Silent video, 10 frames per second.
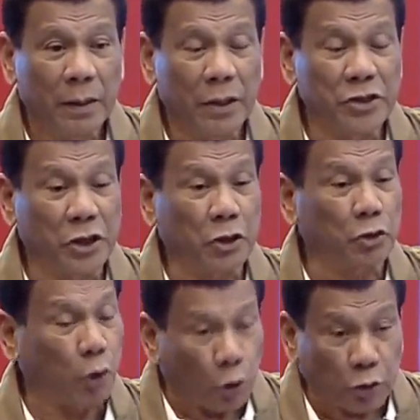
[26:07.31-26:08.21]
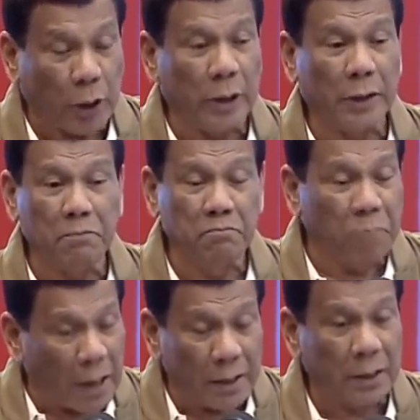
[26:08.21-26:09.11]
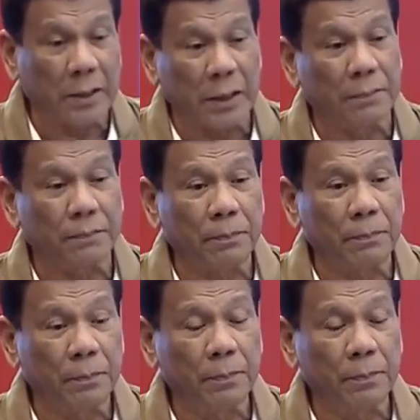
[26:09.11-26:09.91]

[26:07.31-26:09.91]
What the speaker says: It's a totally bankrupt.